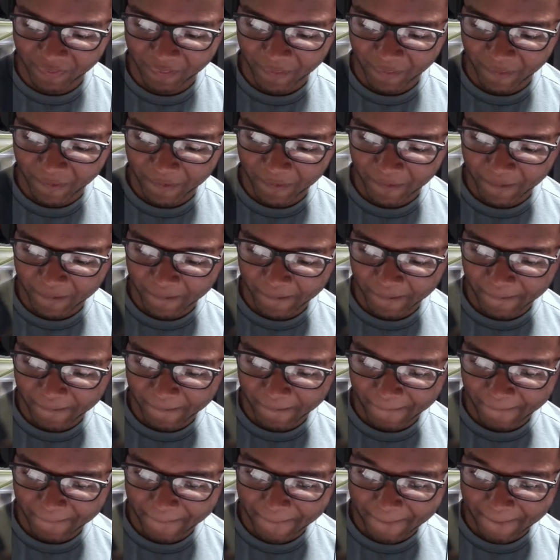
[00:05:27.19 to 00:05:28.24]

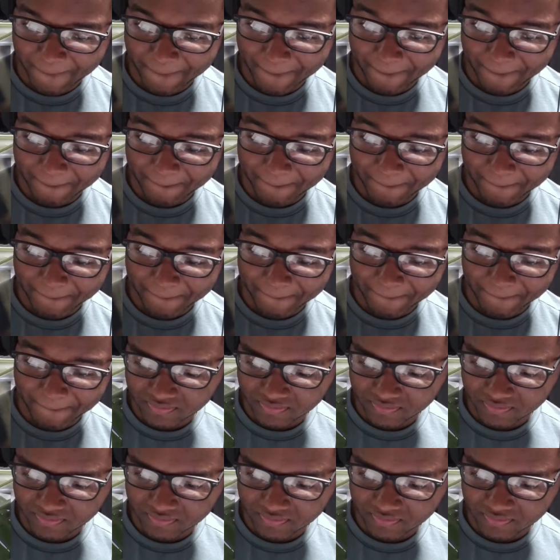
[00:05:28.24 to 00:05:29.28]

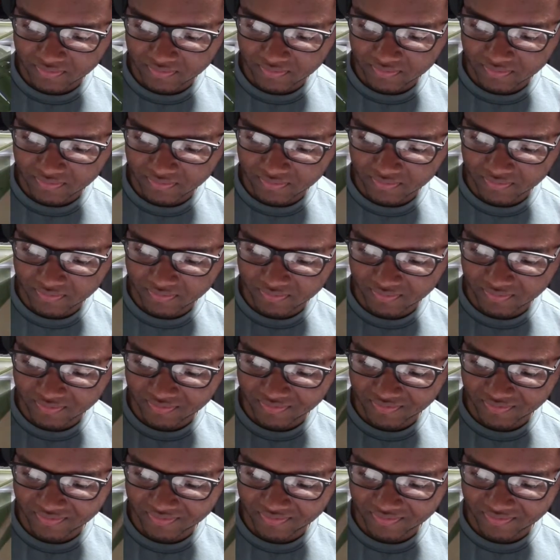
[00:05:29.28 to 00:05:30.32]

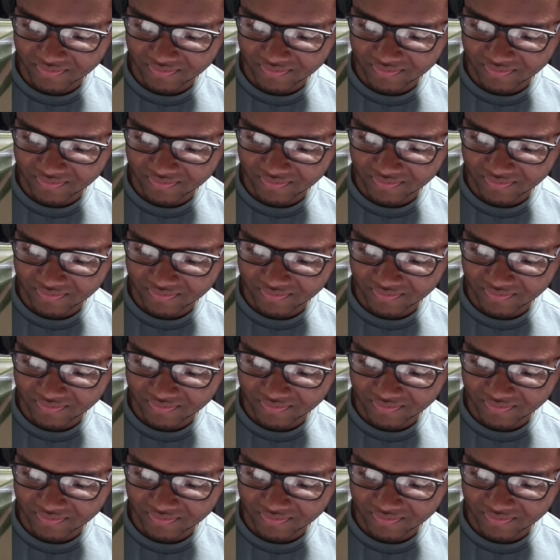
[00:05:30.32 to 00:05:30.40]
Nothing is said.